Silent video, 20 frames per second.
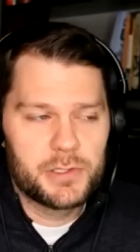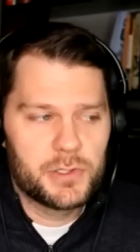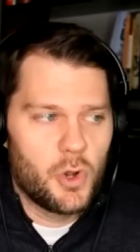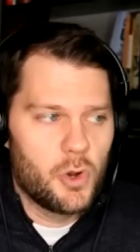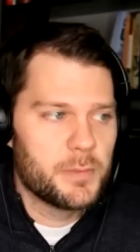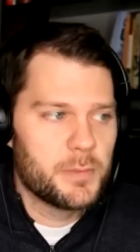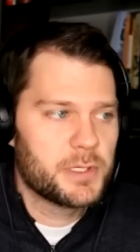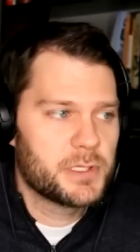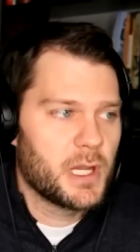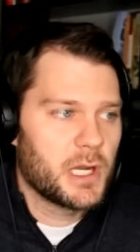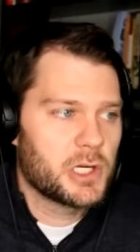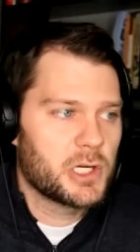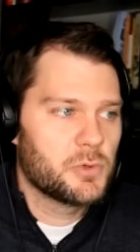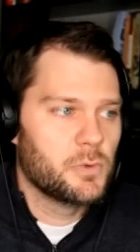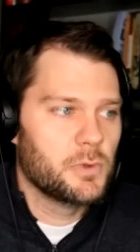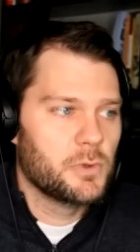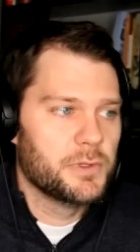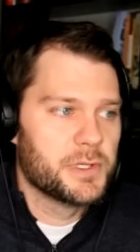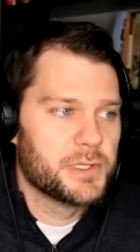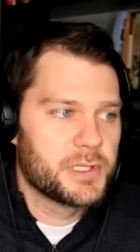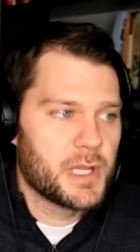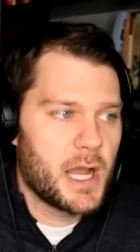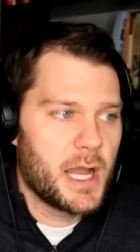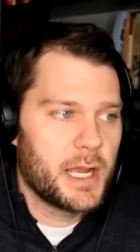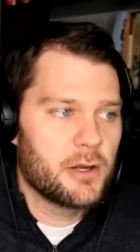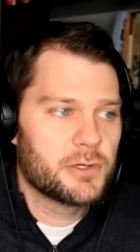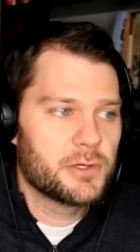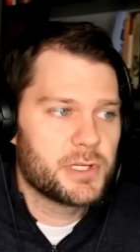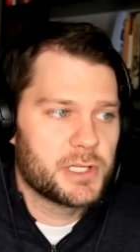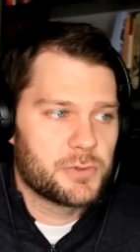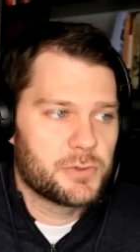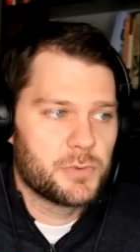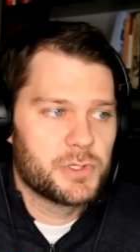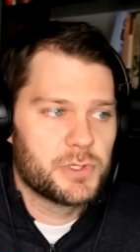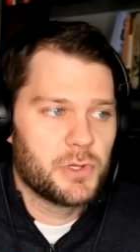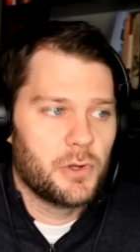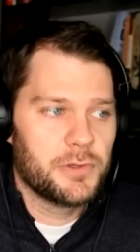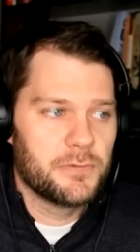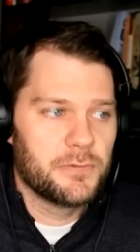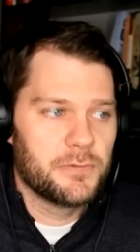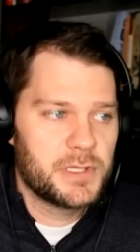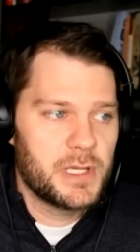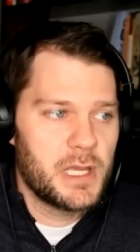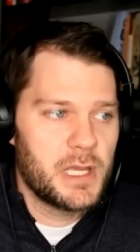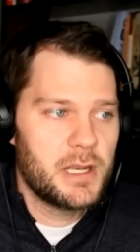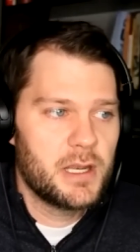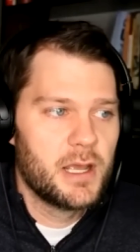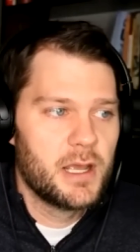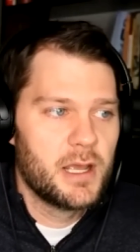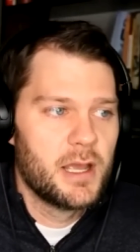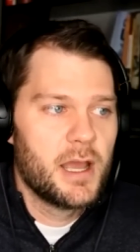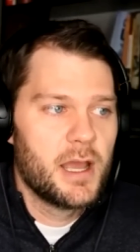homosexual desires as a result of sin